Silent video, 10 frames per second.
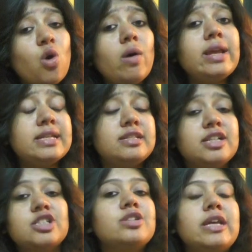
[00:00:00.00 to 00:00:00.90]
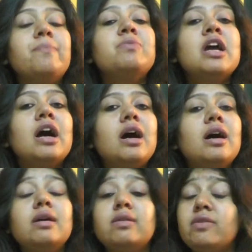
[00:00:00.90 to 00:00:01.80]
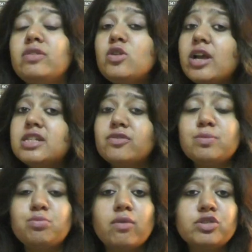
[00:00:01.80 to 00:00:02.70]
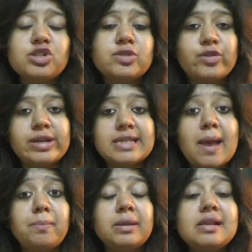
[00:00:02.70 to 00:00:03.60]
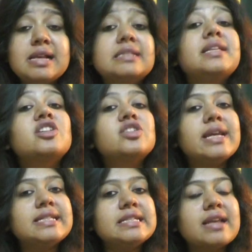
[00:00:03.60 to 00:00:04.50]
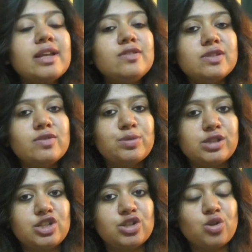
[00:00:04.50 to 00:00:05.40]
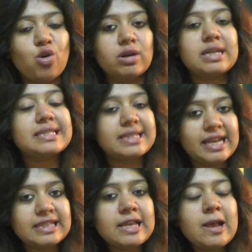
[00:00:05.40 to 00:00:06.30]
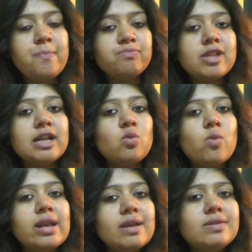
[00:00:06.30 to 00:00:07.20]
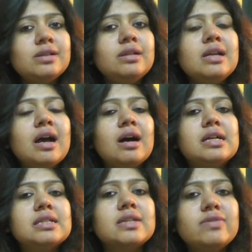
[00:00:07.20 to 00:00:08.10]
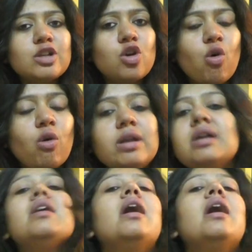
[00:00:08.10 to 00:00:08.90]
law in India today, if we look at different provisions, for example, Section 89 of Civil Procedure Code says that whenever a civil court